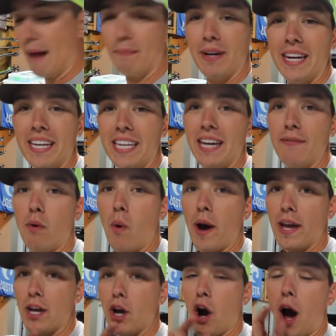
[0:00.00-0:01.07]
I'm gonna give
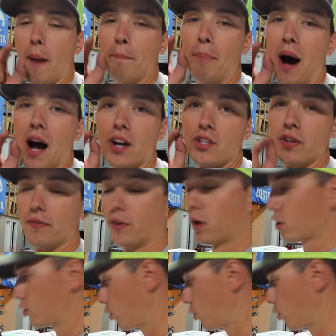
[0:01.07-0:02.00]
away a box of your